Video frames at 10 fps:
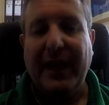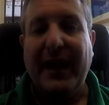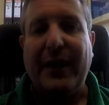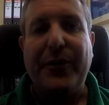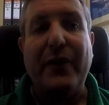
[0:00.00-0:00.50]

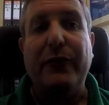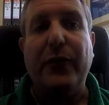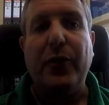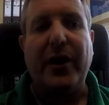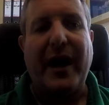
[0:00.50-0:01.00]
And
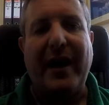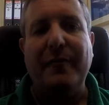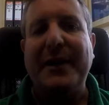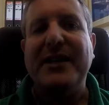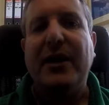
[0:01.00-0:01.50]
therefore, I've
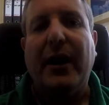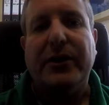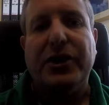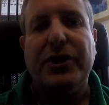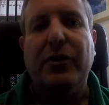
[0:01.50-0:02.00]
been
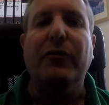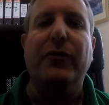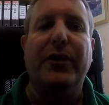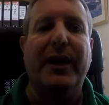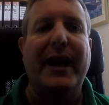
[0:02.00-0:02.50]
touched over
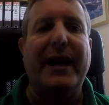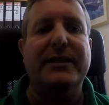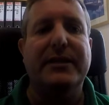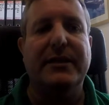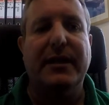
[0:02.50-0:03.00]
the
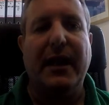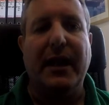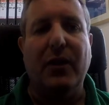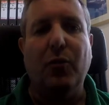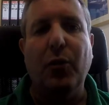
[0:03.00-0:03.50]
last
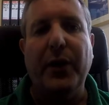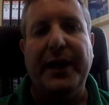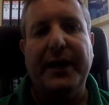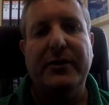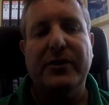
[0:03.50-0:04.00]

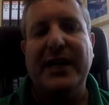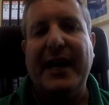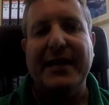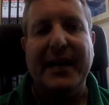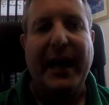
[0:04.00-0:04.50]
week to
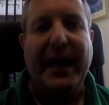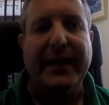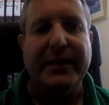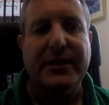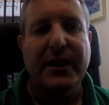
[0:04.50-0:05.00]
10
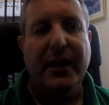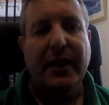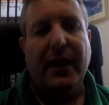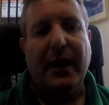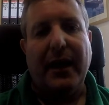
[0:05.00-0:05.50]
days
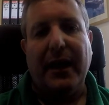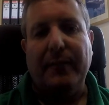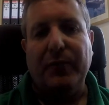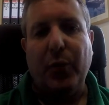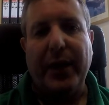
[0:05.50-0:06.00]

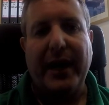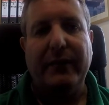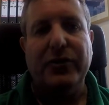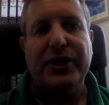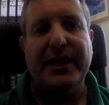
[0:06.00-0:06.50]
when I have
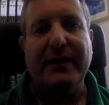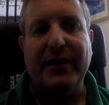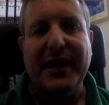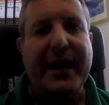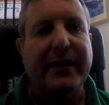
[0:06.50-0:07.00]
received
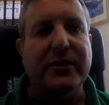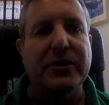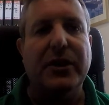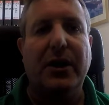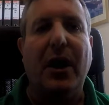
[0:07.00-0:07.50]

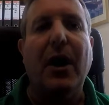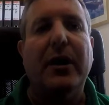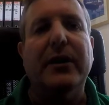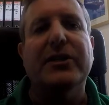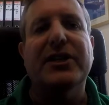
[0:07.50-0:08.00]
letters,
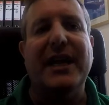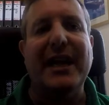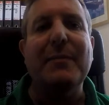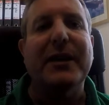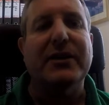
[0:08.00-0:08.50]
cards,
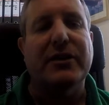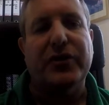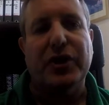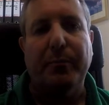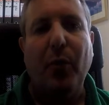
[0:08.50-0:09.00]
emails of
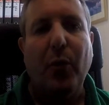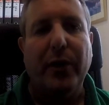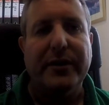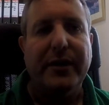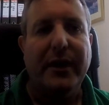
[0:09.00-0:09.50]

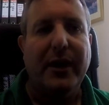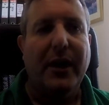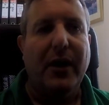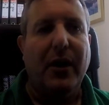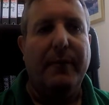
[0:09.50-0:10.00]
support,
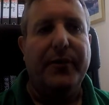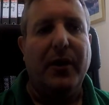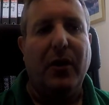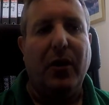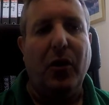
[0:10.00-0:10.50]

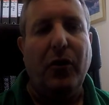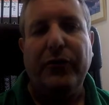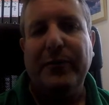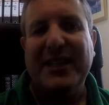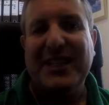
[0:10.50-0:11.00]
all
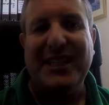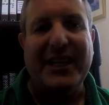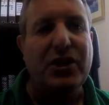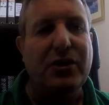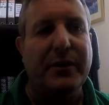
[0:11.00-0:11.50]
from
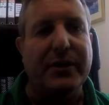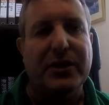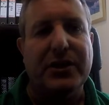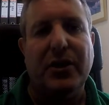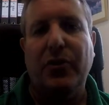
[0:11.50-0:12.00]

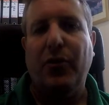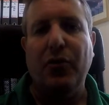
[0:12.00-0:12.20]
constituents who